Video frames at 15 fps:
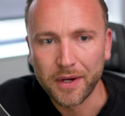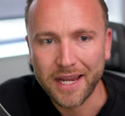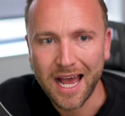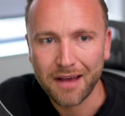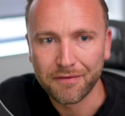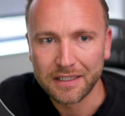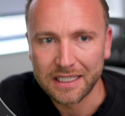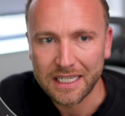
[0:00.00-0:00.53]
we
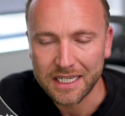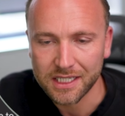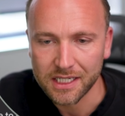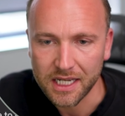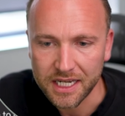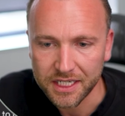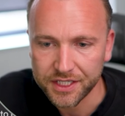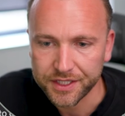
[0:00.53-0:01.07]
have in this
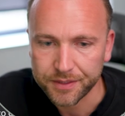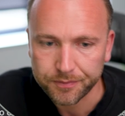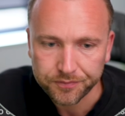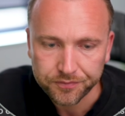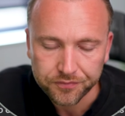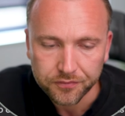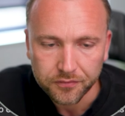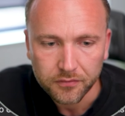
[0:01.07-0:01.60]
list.
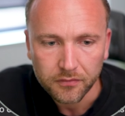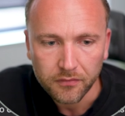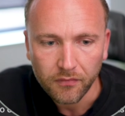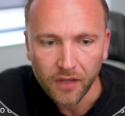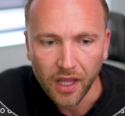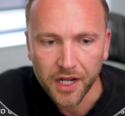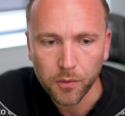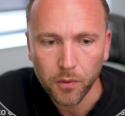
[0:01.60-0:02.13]

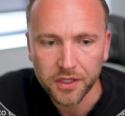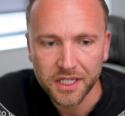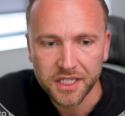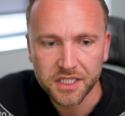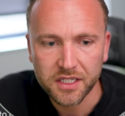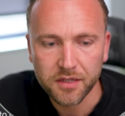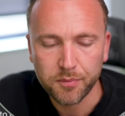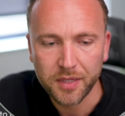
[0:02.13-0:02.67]
And I want
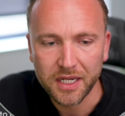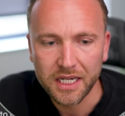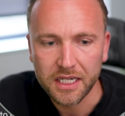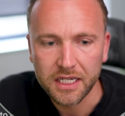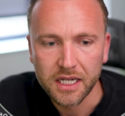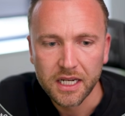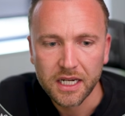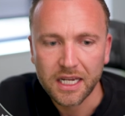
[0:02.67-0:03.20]
this to
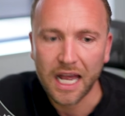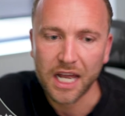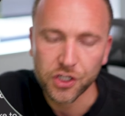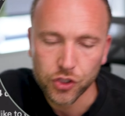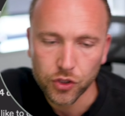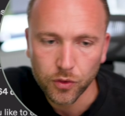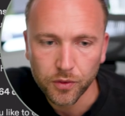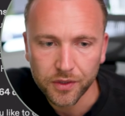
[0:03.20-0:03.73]
be
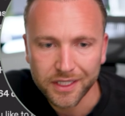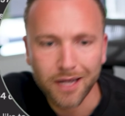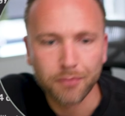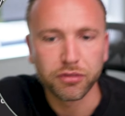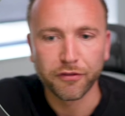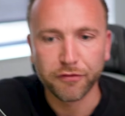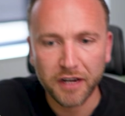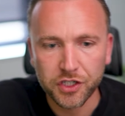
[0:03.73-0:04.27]
casual yet
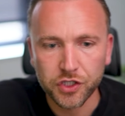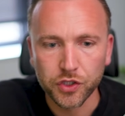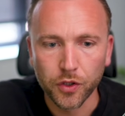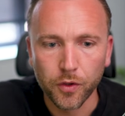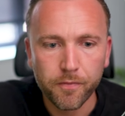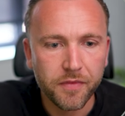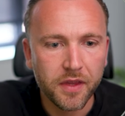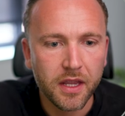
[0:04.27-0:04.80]

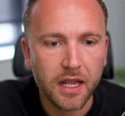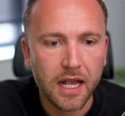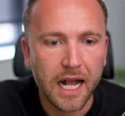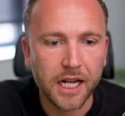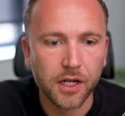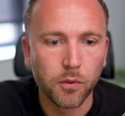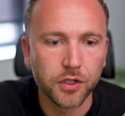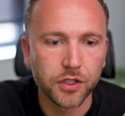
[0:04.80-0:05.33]
professional.
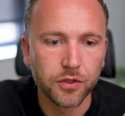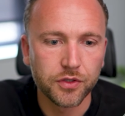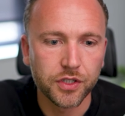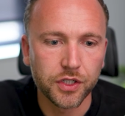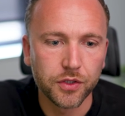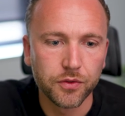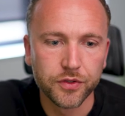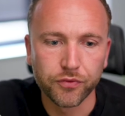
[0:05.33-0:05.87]
And I want you
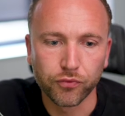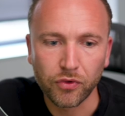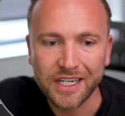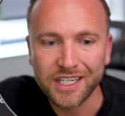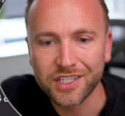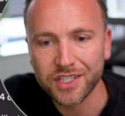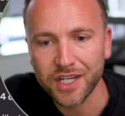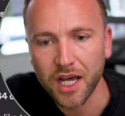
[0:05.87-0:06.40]
to use
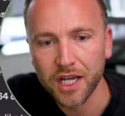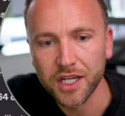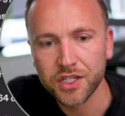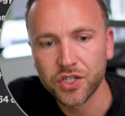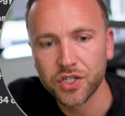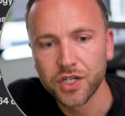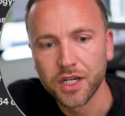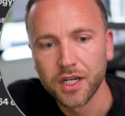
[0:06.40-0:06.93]

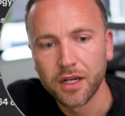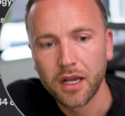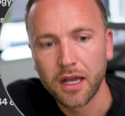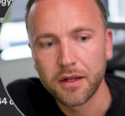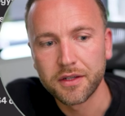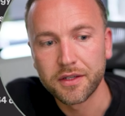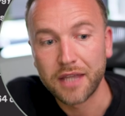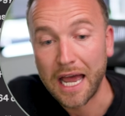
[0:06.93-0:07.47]
research
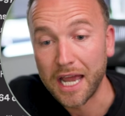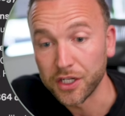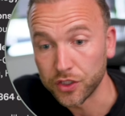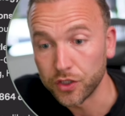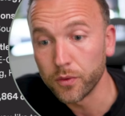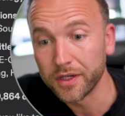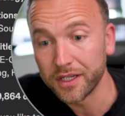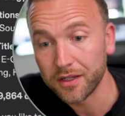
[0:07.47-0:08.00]
that
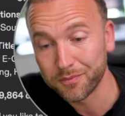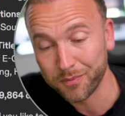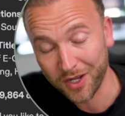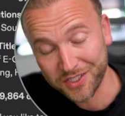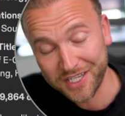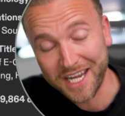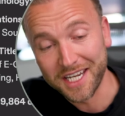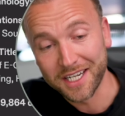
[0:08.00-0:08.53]
you would
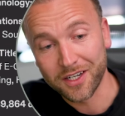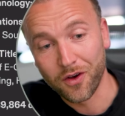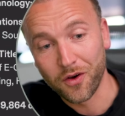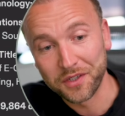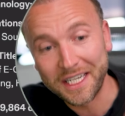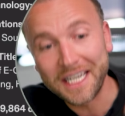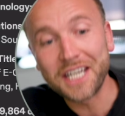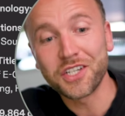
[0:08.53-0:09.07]
partake
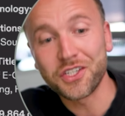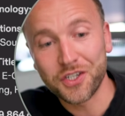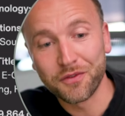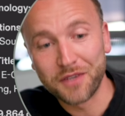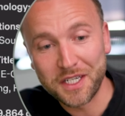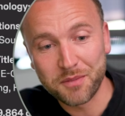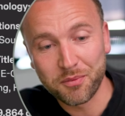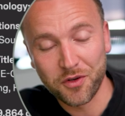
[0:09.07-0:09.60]
on each of
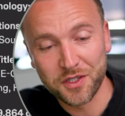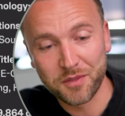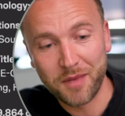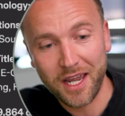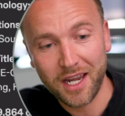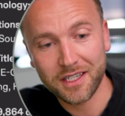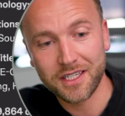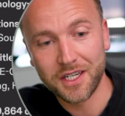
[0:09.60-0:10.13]
these
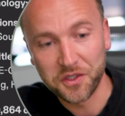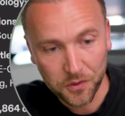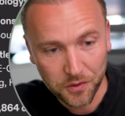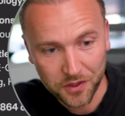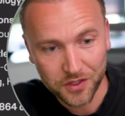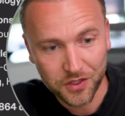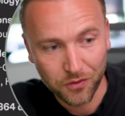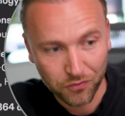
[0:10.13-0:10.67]
prospects in
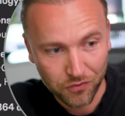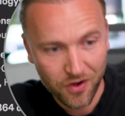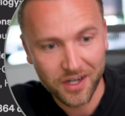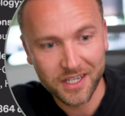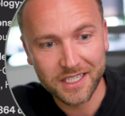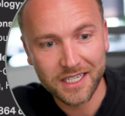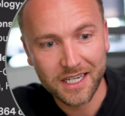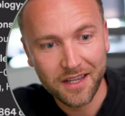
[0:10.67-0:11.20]
order to
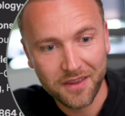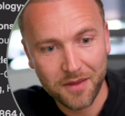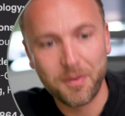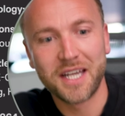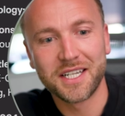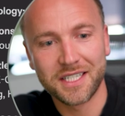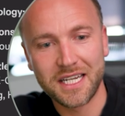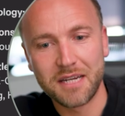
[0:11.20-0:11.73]
write the
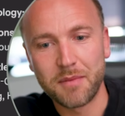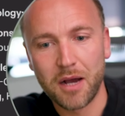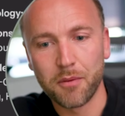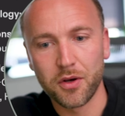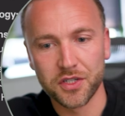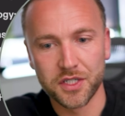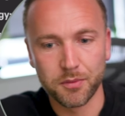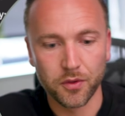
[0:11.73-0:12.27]
best email
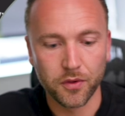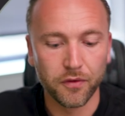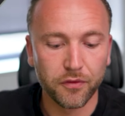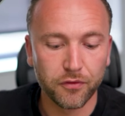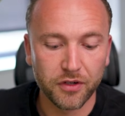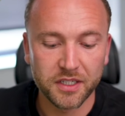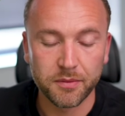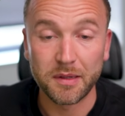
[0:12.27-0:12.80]
possible
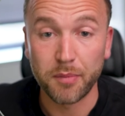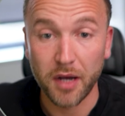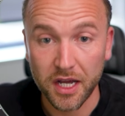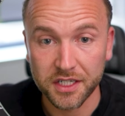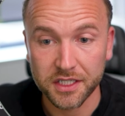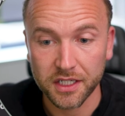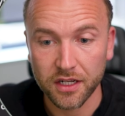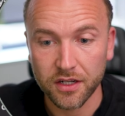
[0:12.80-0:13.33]
for it to be
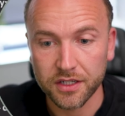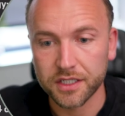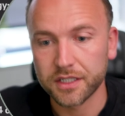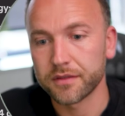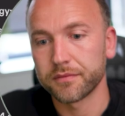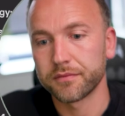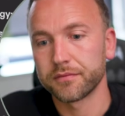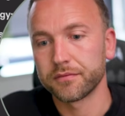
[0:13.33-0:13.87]
personalized.